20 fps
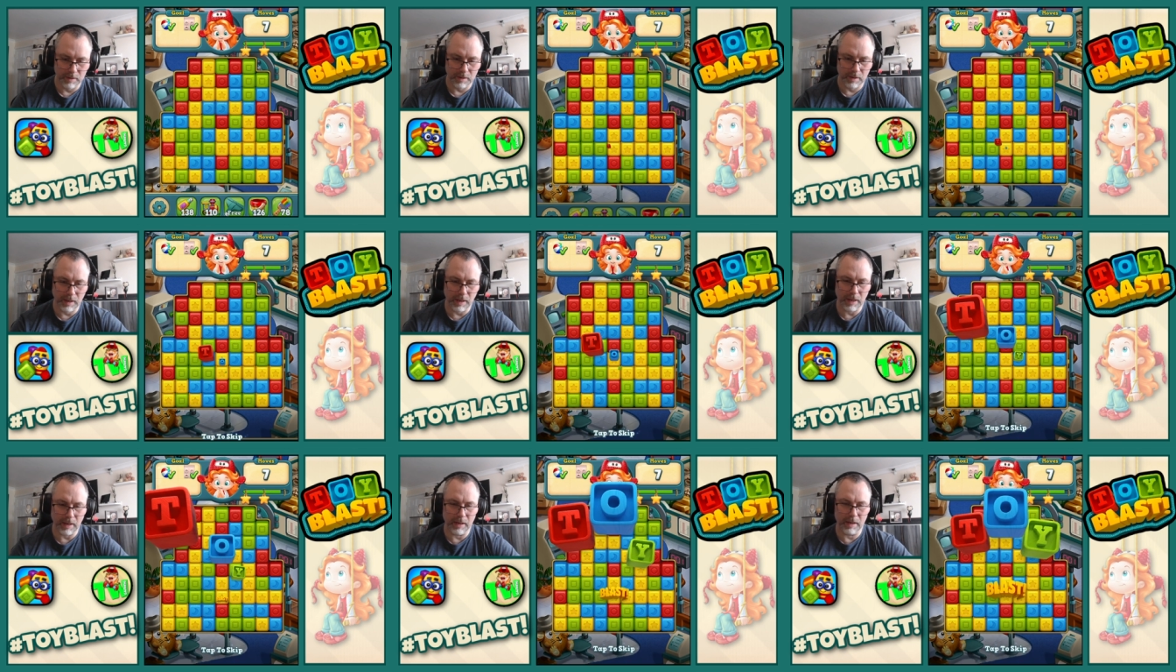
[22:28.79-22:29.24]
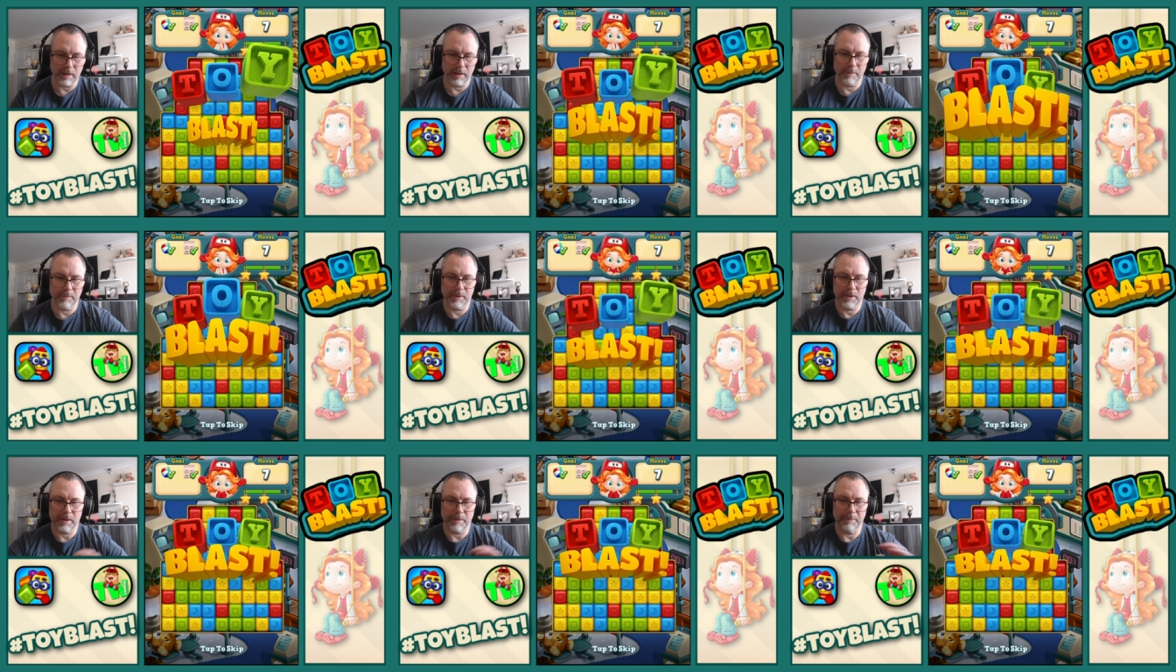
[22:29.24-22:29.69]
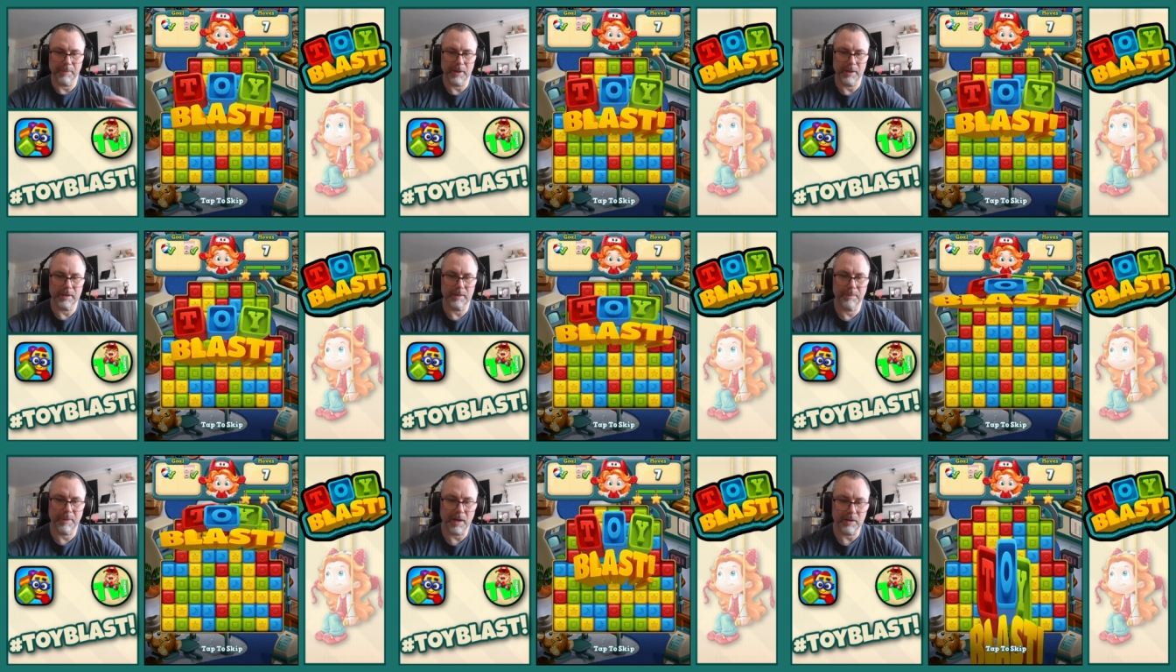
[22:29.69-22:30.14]
And we complete
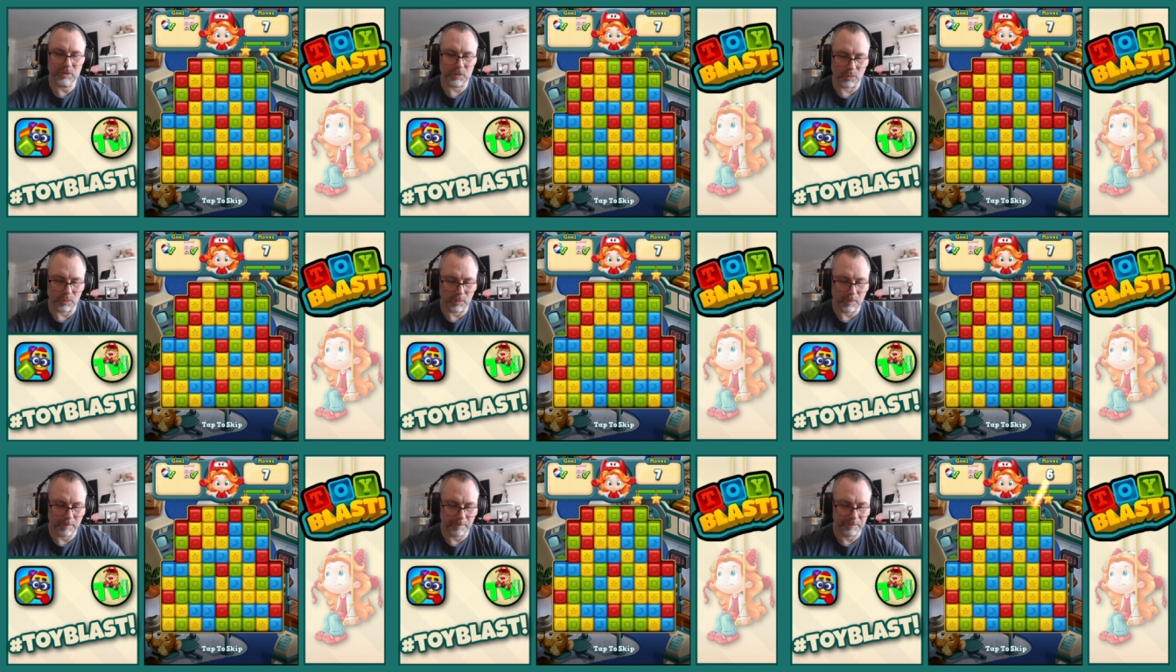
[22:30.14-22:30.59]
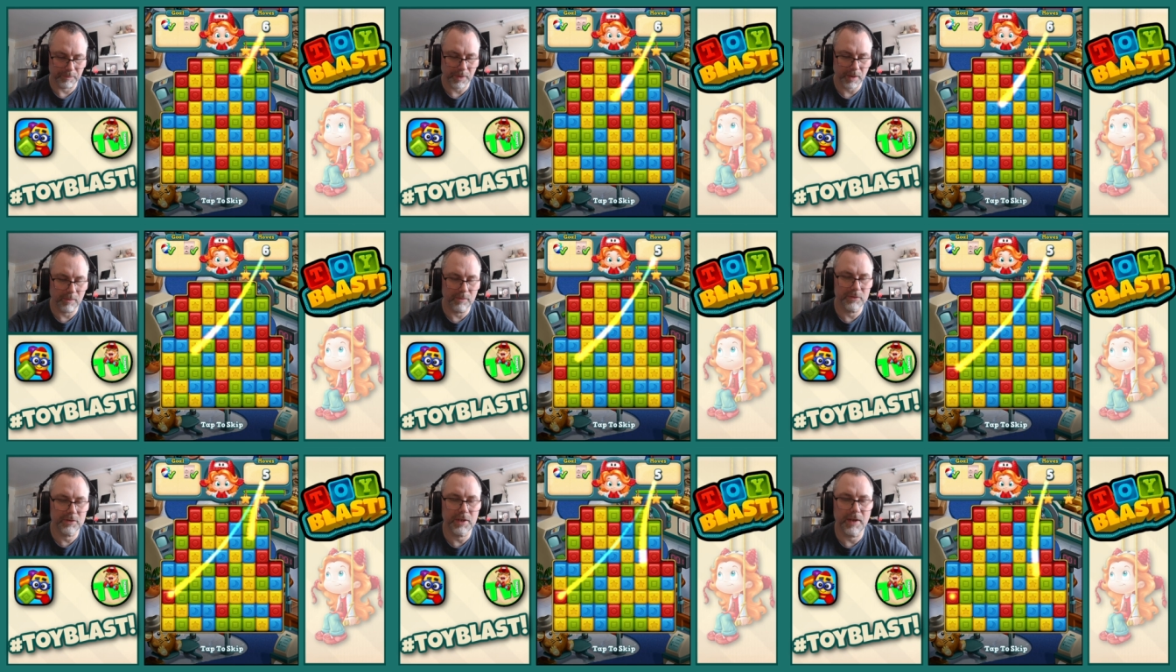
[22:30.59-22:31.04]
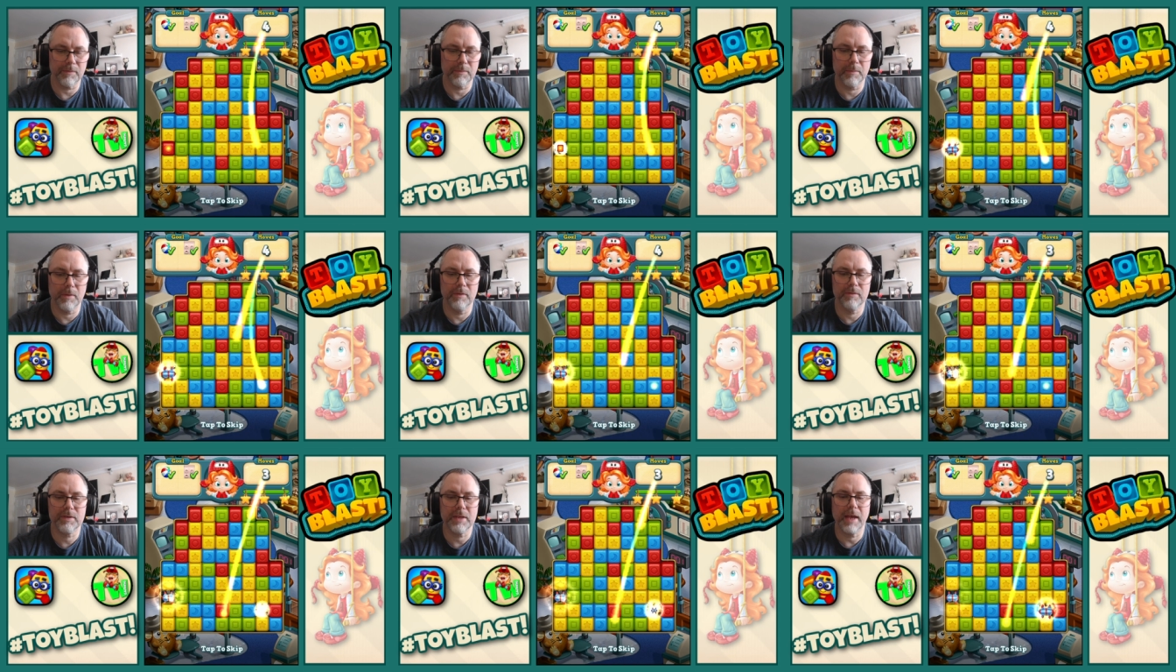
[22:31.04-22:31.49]
the puzzle with 7
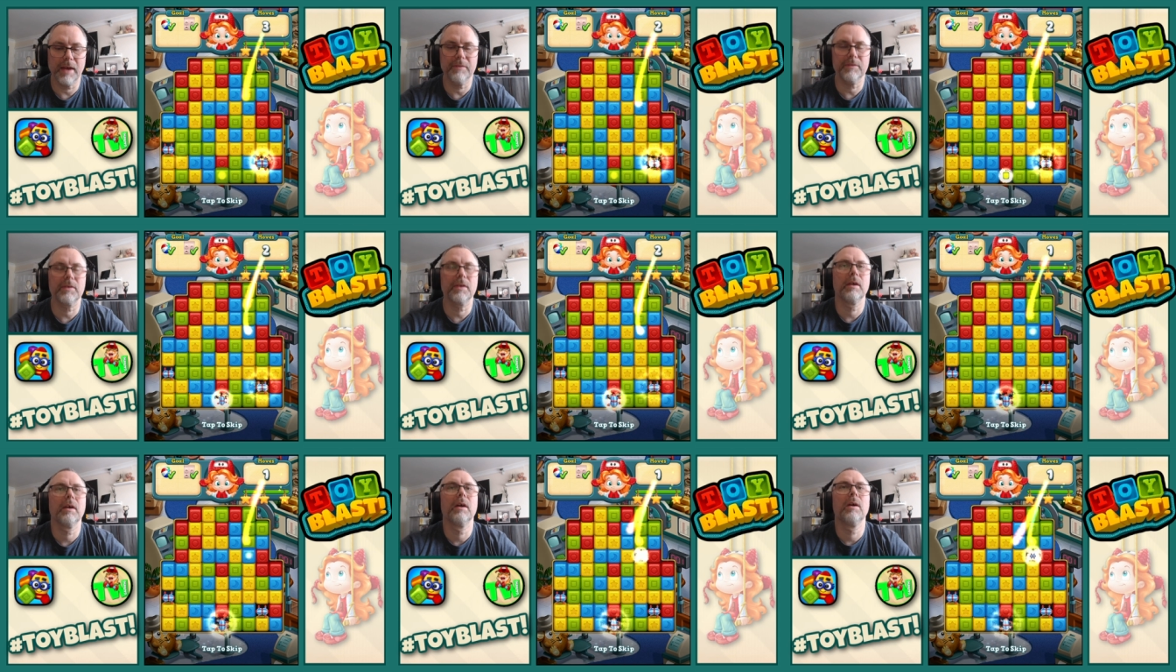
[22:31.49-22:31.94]
moves left,